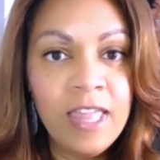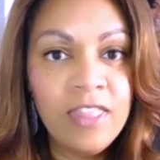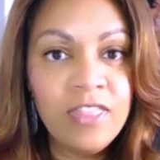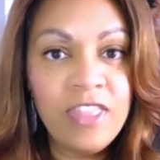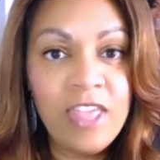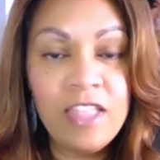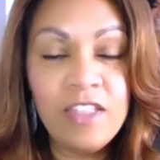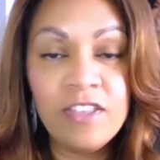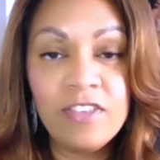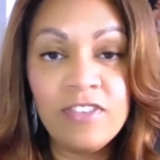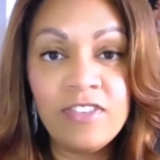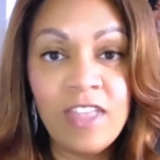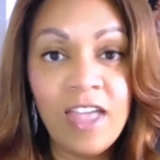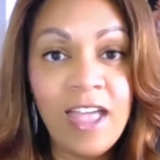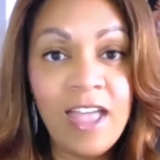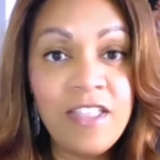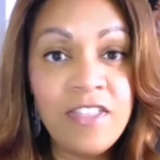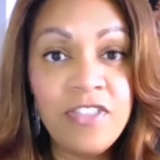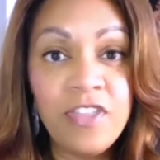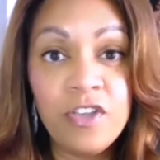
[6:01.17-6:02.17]
they
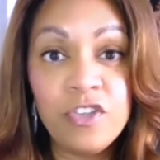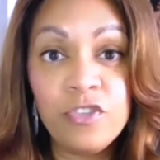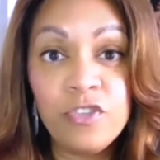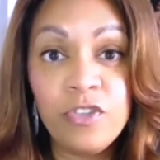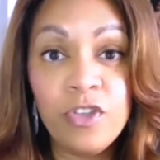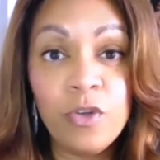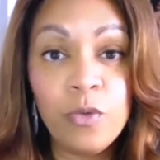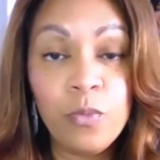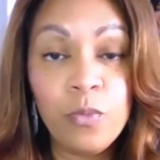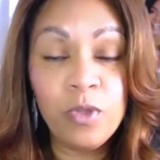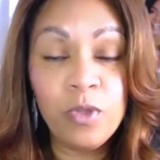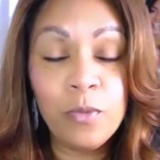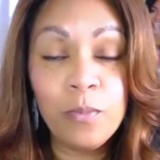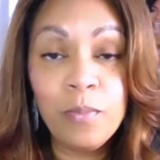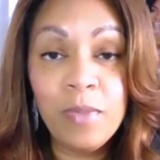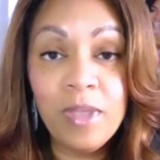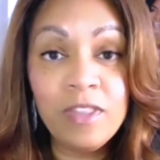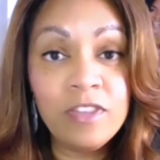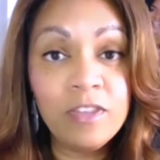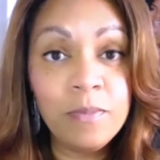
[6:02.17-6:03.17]
decide that they're, they're,
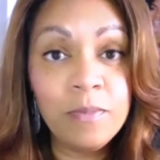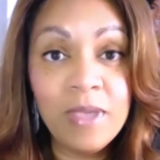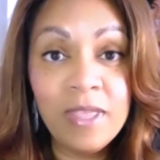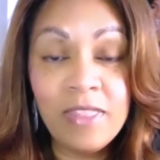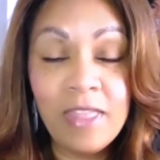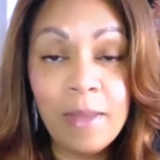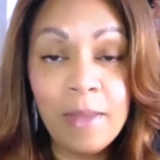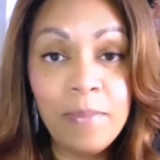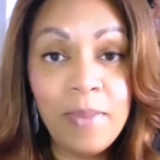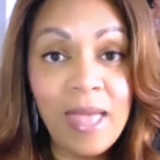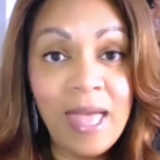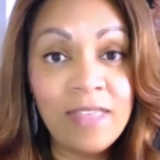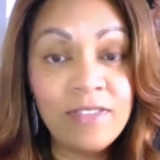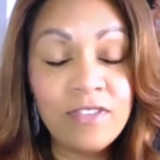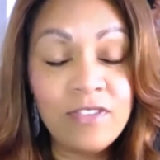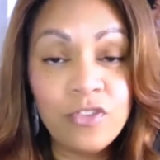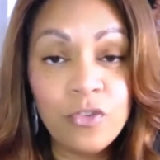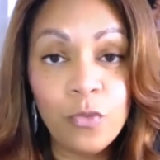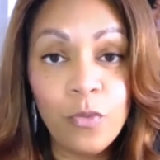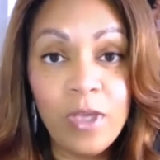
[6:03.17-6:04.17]
meant to be in that bad
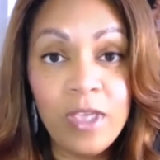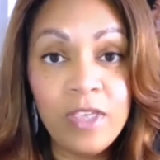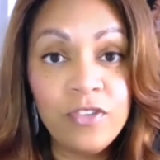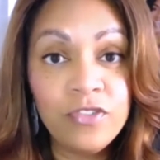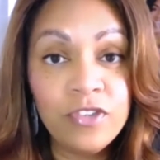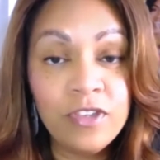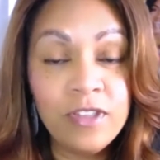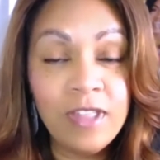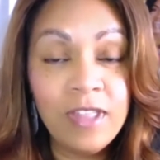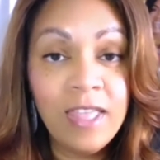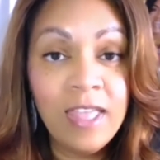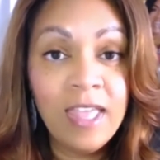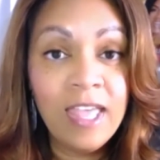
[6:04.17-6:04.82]
situation